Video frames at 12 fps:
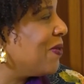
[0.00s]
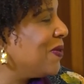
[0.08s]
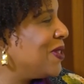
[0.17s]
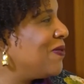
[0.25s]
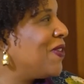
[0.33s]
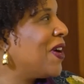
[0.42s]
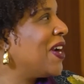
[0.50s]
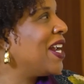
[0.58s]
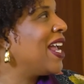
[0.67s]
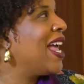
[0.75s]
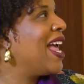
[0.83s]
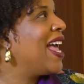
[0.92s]
It was
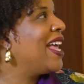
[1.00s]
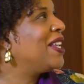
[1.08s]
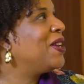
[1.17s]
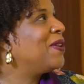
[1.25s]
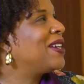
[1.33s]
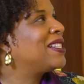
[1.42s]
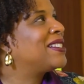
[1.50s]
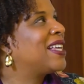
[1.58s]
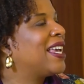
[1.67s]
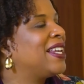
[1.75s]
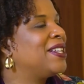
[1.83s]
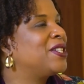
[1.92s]
very, you know,
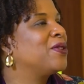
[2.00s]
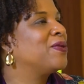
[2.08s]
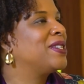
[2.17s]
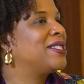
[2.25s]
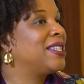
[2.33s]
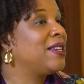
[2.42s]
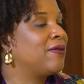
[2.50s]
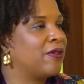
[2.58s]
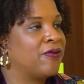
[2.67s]
exciting to receive